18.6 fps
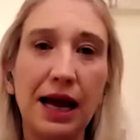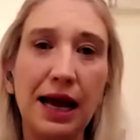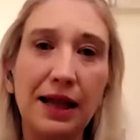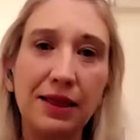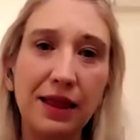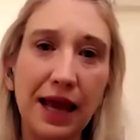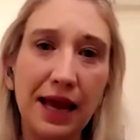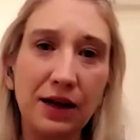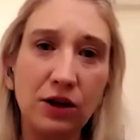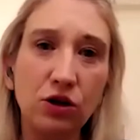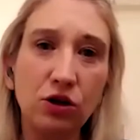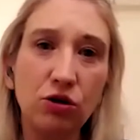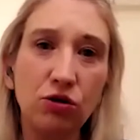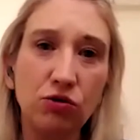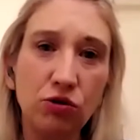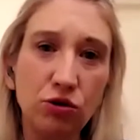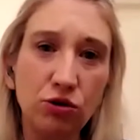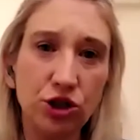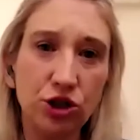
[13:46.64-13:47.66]
And then
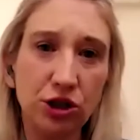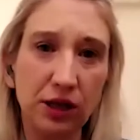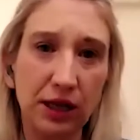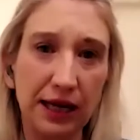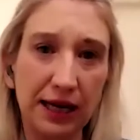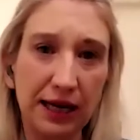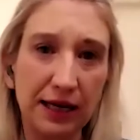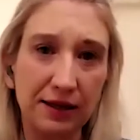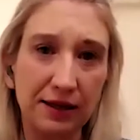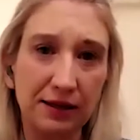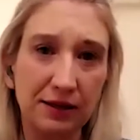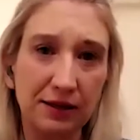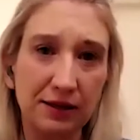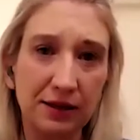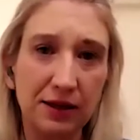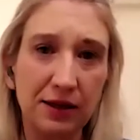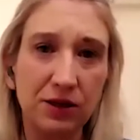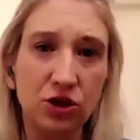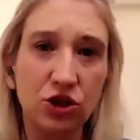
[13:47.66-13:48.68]
crucially,
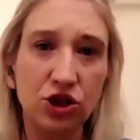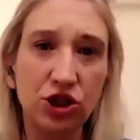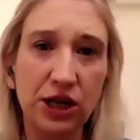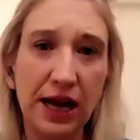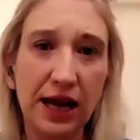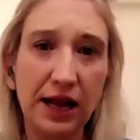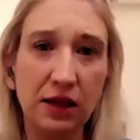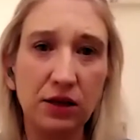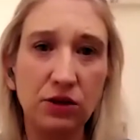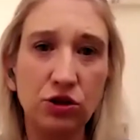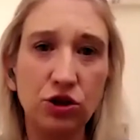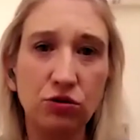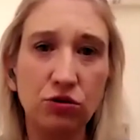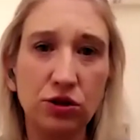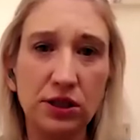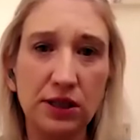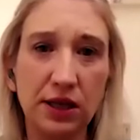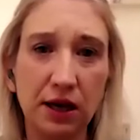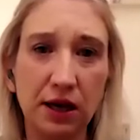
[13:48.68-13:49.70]
challenge
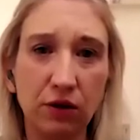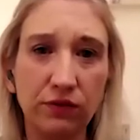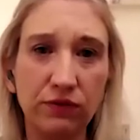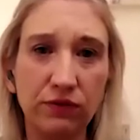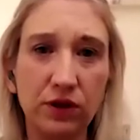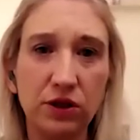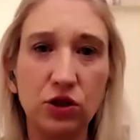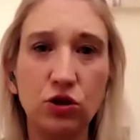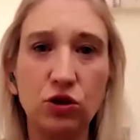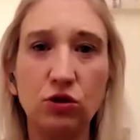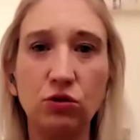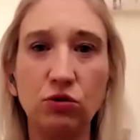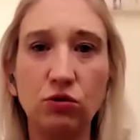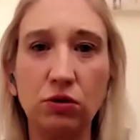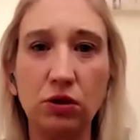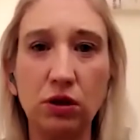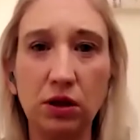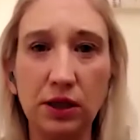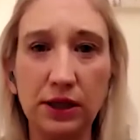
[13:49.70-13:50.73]
yourself to
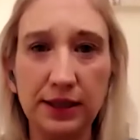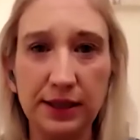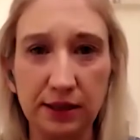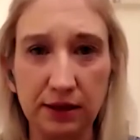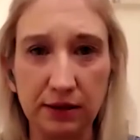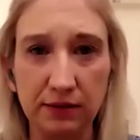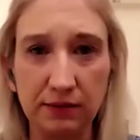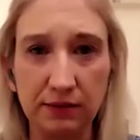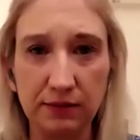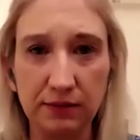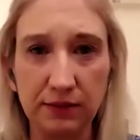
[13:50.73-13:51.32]
listen